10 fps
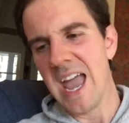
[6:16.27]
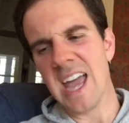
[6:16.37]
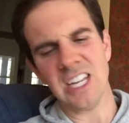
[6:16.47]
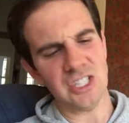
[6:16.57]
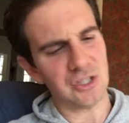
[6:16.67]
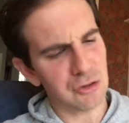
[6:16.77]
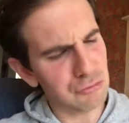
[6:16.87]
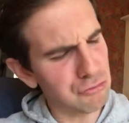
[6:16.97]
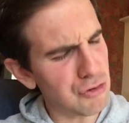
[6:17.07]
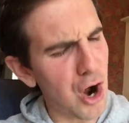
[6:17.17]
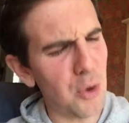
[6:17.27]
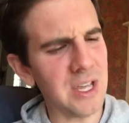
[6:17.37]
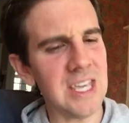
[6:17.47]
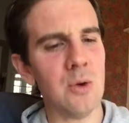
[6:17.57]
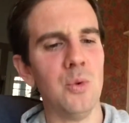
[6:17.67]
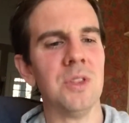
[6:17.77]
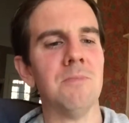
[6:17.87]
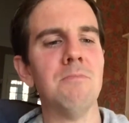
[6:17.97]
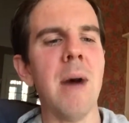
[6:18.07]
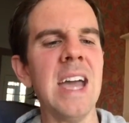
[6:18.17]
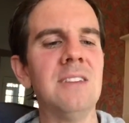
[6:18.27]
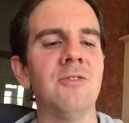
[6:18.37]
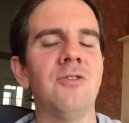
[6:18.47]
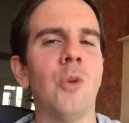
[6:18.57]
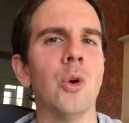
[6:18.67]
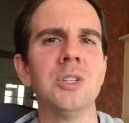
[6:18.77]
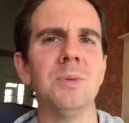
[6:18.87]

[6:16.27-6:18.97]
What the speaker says: And he's throwing it with might and force,